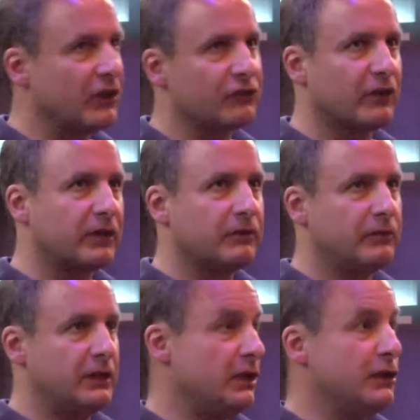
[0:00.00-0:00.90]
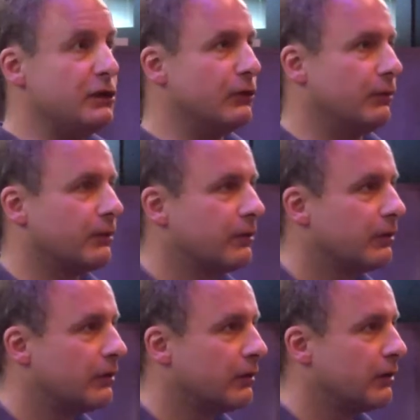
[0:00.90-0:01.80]
as like the EU.
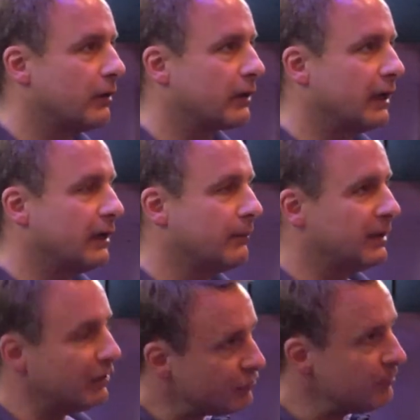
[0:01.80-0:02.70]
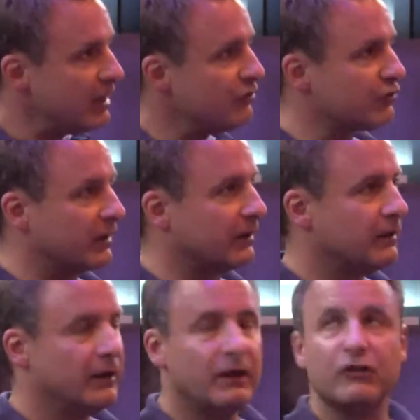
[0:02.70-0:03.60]
Okay, I mean, that's amazing.
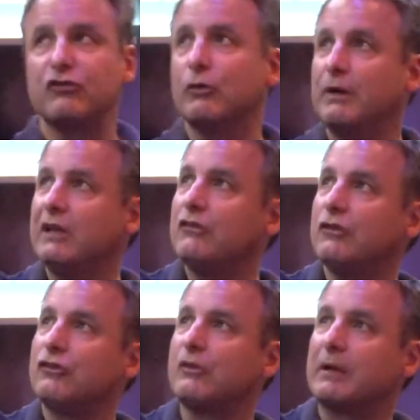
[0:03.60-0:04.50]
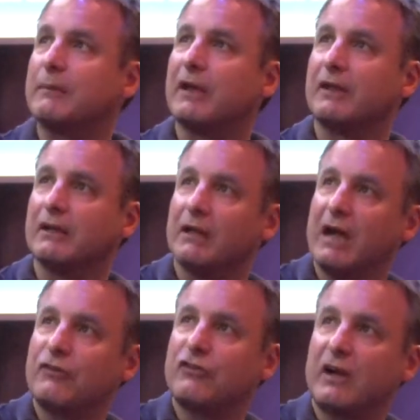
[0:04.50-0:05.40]
So we can do something about that.
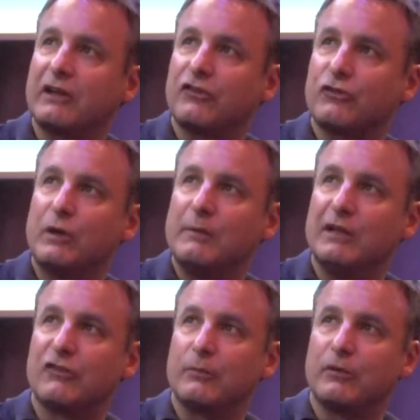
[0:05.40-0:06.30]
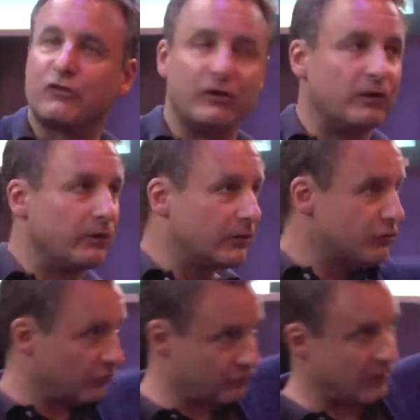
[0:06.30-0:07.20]
Livestock and soybeans in Brazil
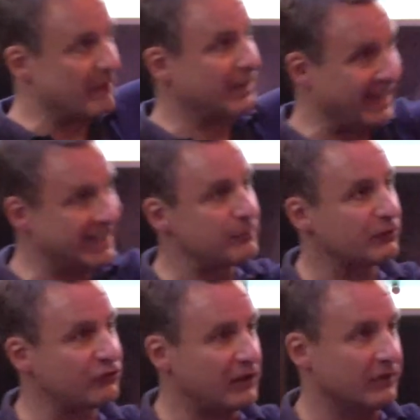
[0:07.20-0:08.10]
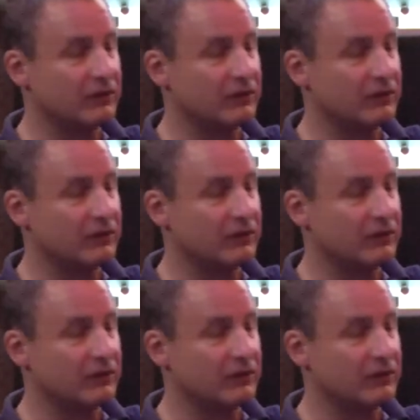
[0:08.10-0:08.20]
just dropped 80%.